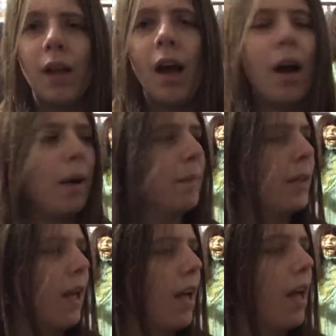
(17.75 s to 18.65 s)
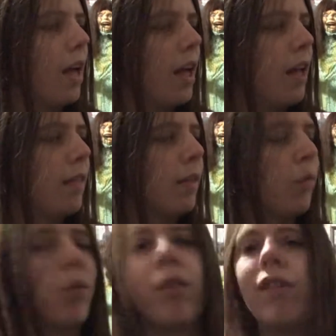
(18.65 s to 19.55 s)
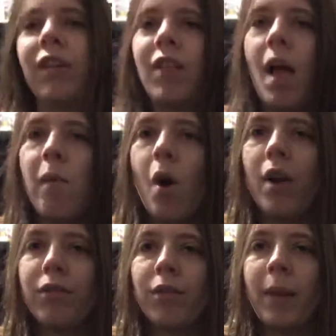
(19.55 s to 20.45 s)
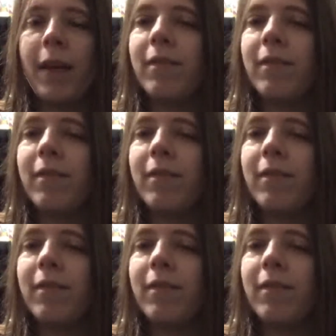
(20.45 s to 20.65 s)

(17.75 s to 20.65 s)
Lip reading: This was a first time watch for me.